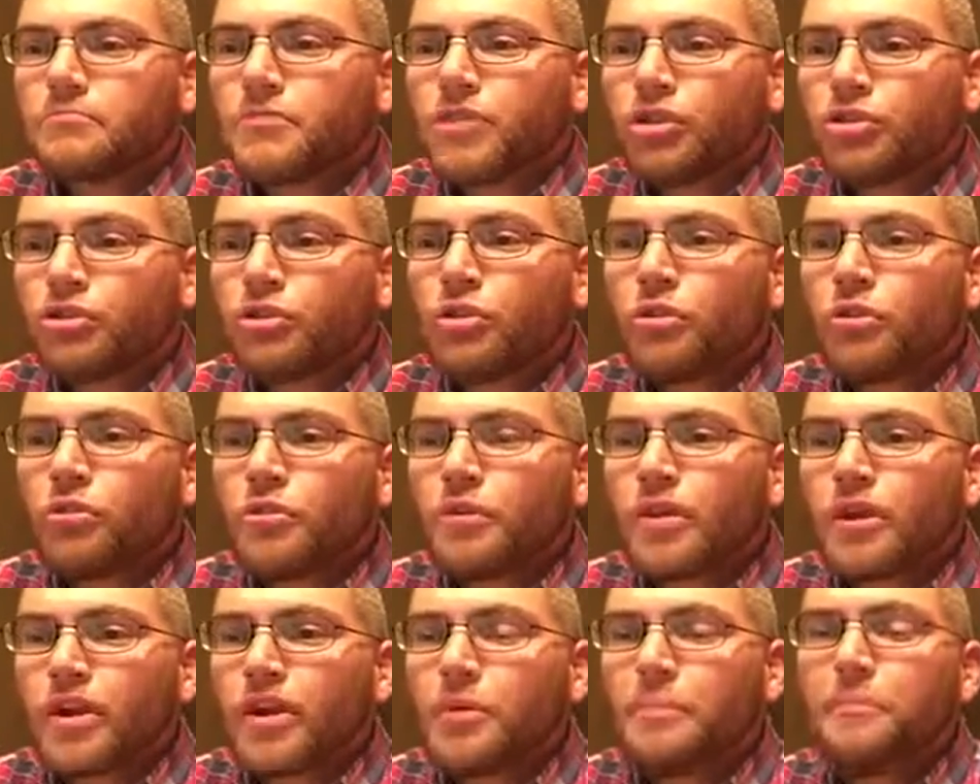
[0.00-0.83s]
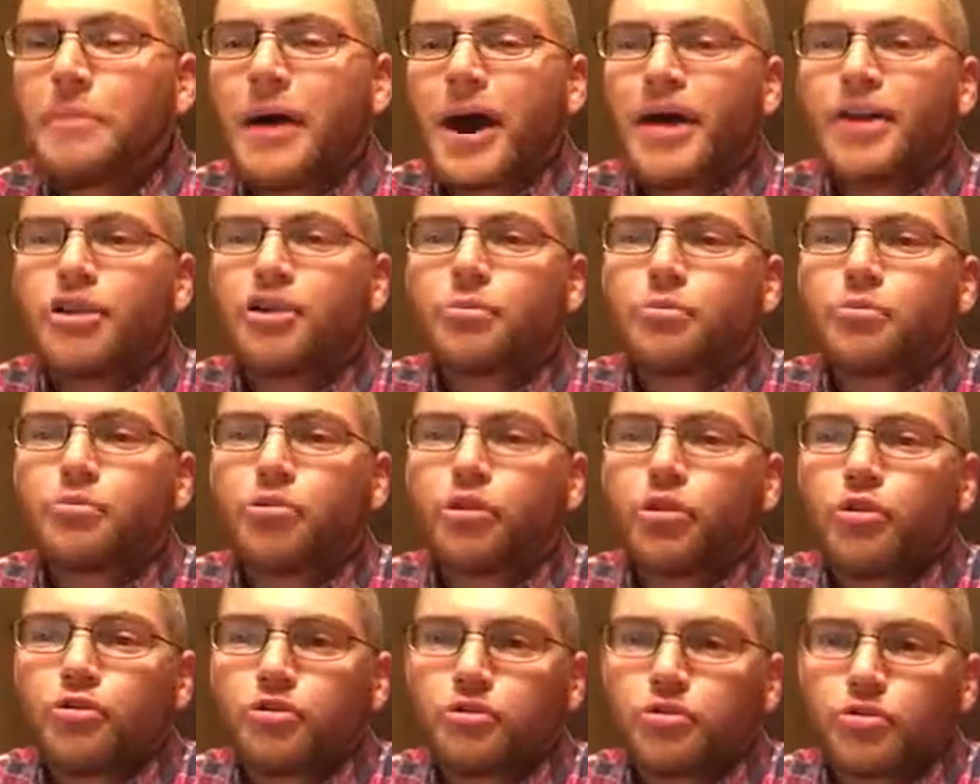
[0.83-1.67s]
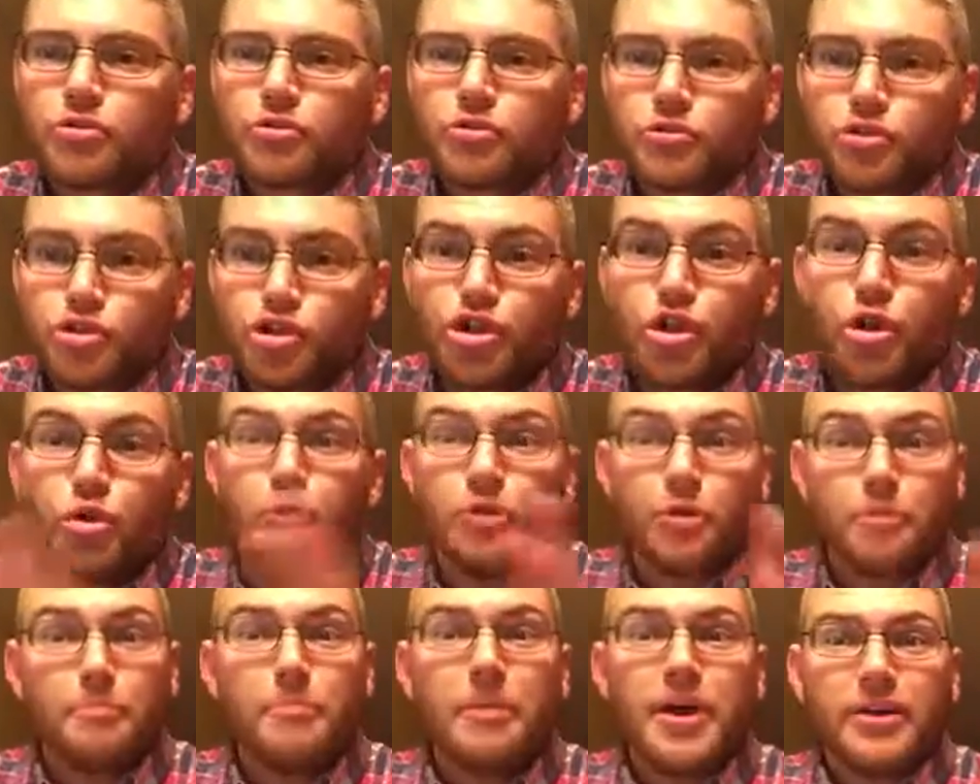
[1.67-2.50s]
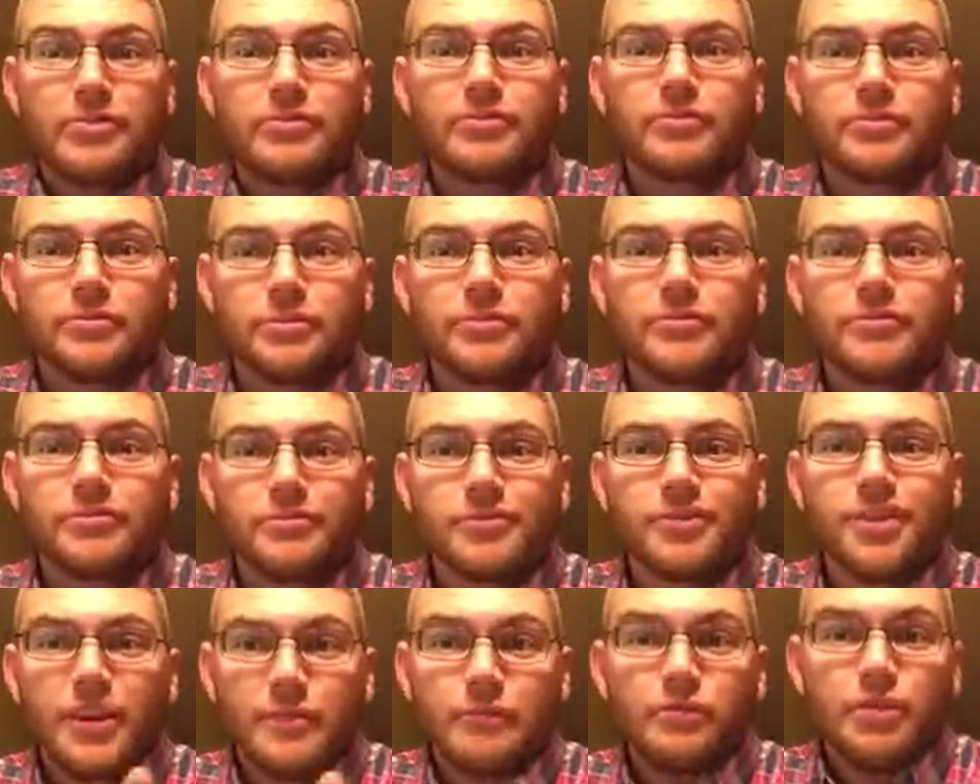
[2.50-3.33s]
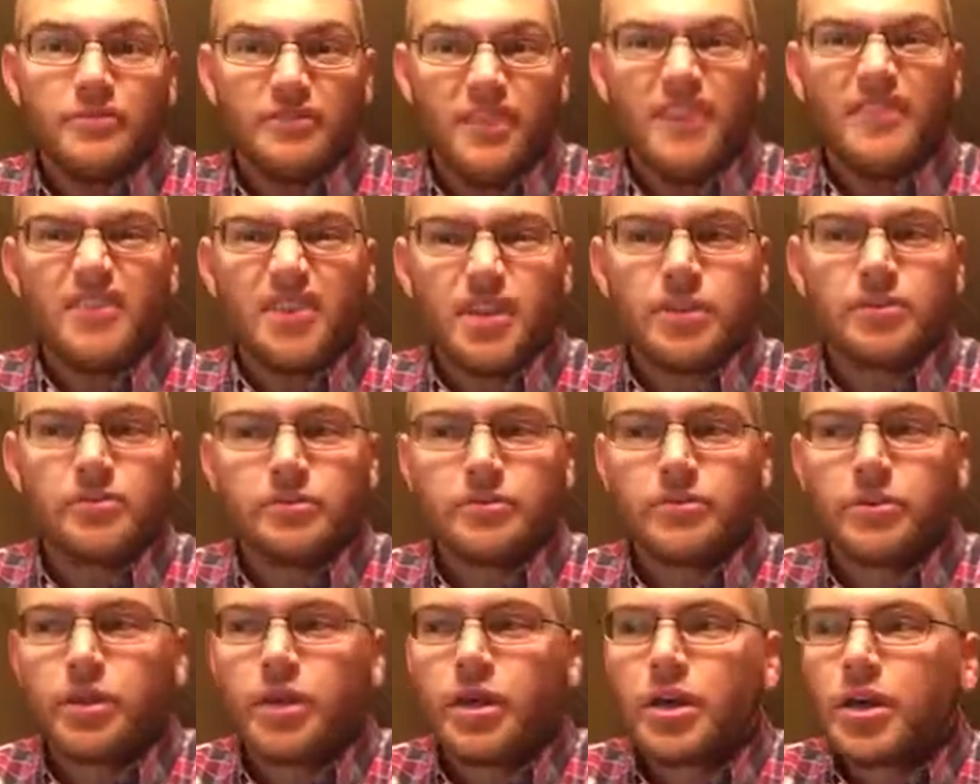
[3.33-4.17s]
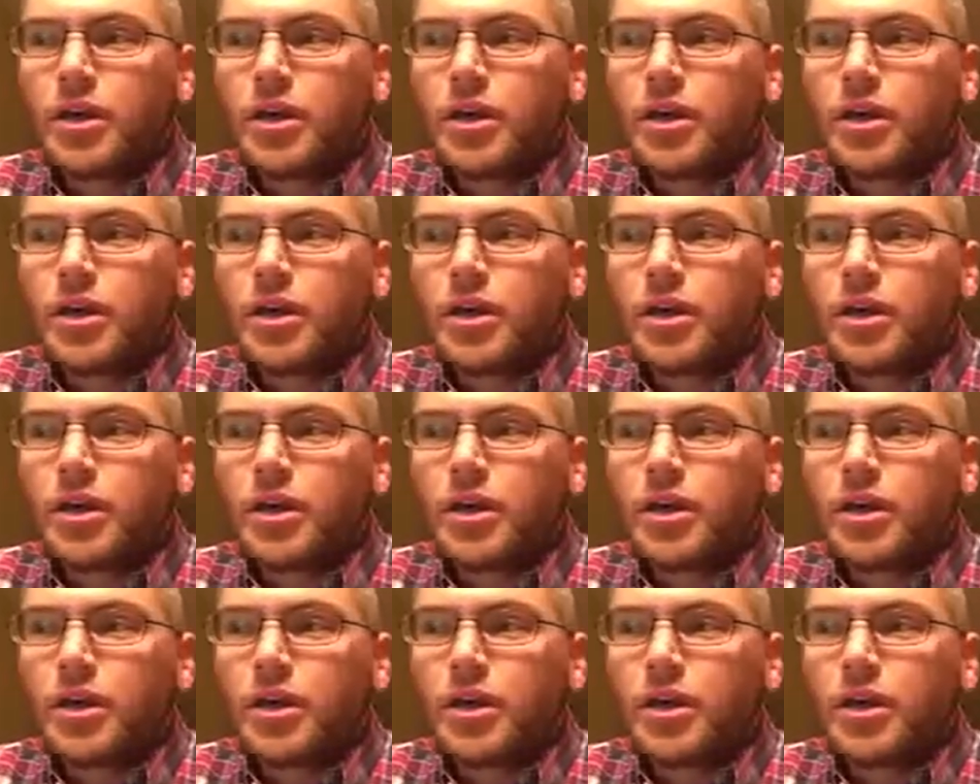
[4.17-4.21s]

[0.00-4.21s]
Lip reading: So the combined approach showed the best level of evidence.